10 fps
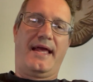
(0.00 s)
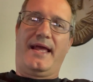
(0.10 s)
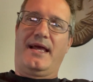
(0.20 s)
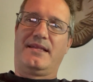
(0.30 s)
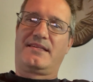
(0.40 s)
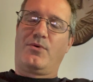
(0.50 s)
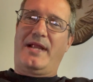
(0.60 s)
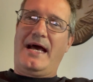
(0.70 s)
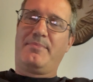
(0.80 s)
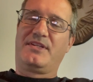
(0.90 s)
And so what
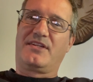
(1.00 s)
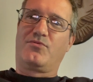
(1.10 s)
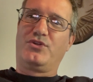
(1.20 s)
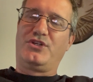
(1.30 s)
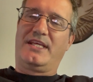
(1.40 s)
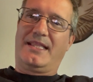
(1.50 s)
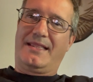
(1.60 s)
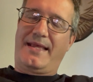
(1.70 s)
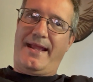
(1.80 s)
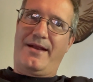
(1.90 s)
happens is when you get
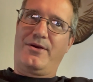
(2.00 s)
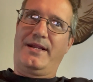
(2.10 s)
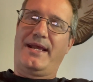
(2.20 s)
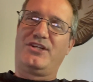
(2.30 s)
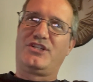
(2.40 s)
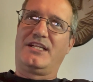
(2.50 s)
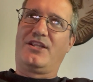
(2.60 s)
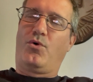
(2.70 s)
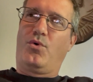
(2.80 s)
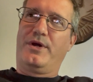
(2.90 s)
aeration in
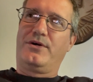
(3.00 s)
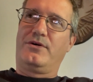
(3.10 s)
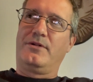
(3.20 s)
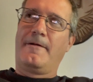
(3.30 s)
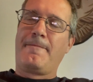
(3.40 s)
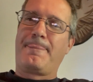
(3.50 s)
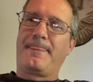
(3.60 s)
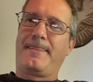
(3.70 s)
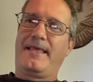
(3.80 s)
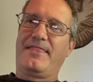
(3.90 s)
the oil
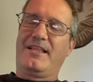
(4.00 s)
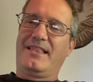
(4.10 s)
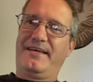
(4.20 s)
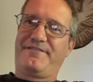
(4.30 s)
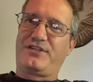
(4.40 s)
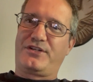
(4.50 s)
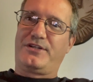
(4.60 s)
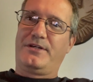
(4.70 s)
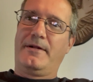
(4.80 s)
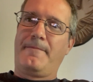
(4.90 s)
in the
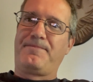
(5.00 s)
lifter